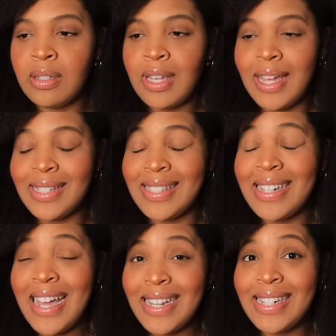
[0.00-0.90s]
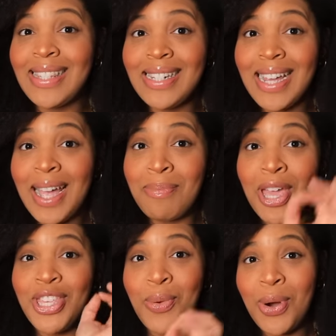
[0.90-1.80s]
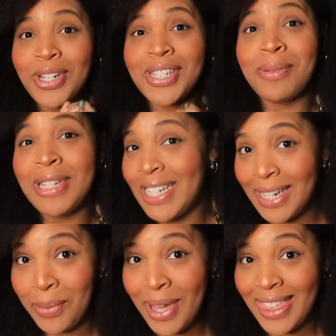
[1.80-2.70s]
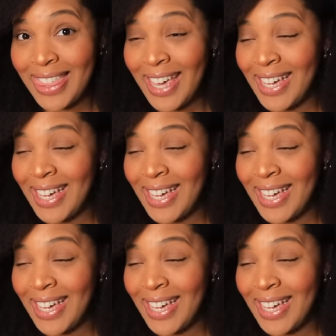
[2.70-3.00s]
That is not the type you want to be dealing with.